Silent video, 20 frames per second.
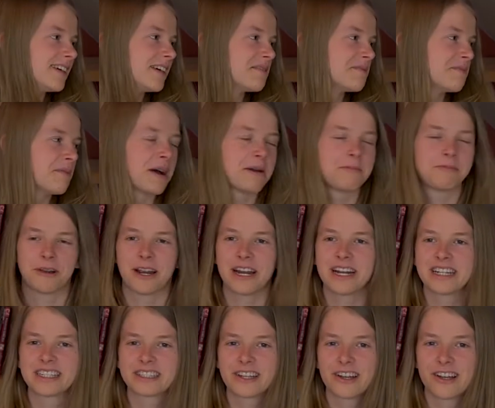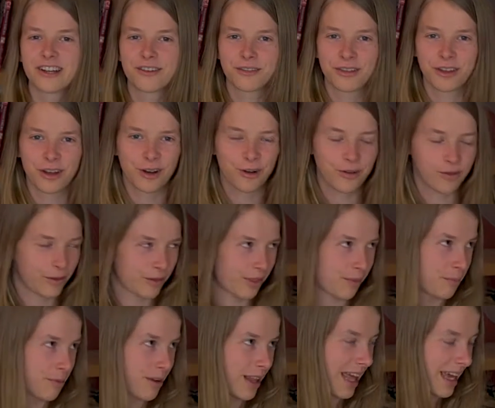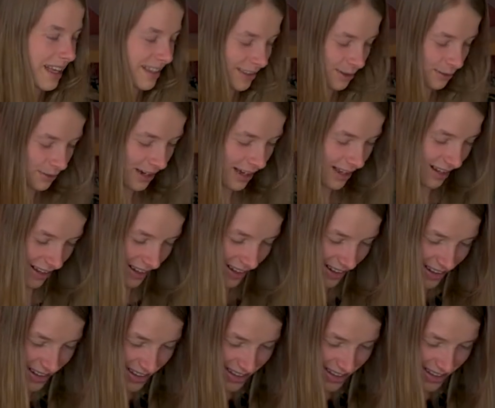my brain is all over the place as well.